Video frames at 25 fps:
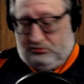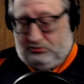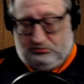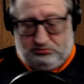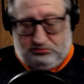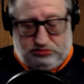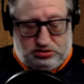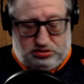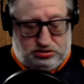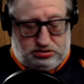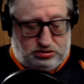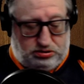
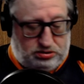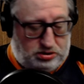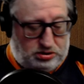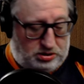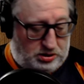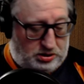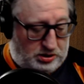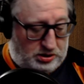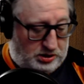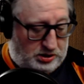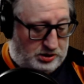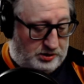
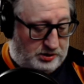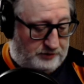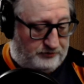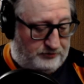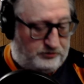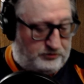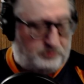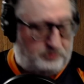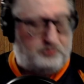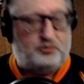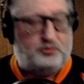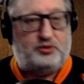
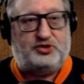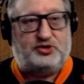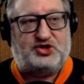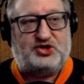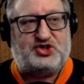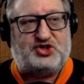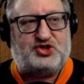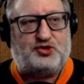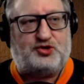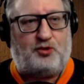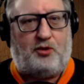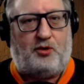We're
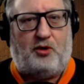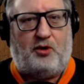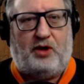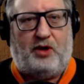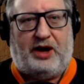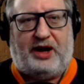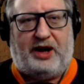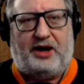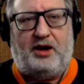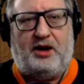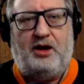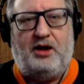
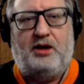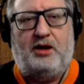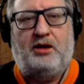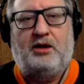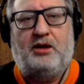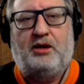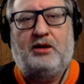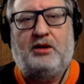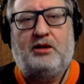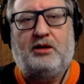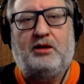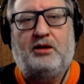destroying
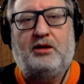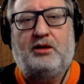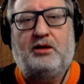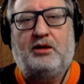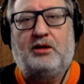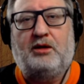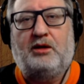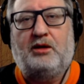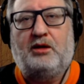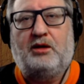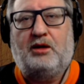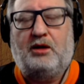
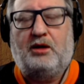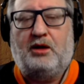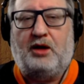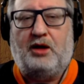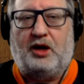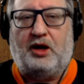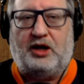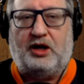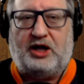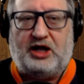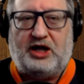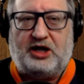
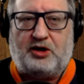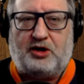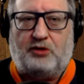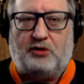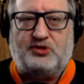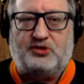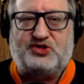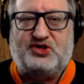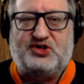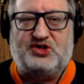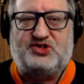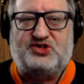an
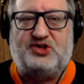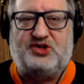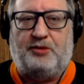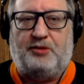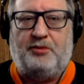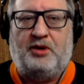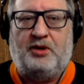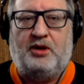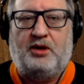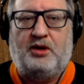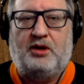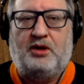ecosystem.
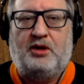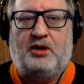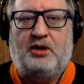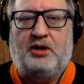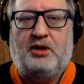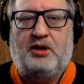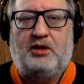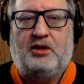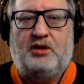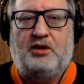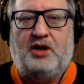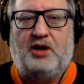
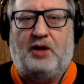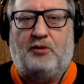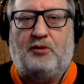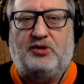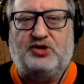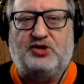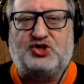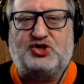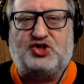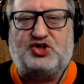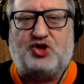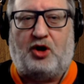And when
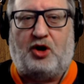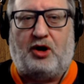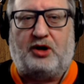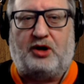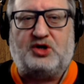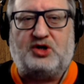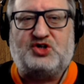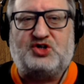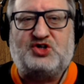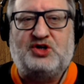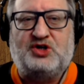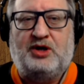the
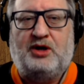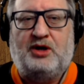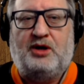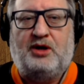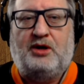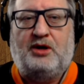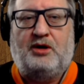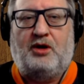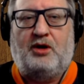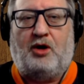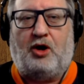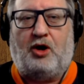sharks
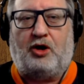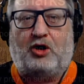are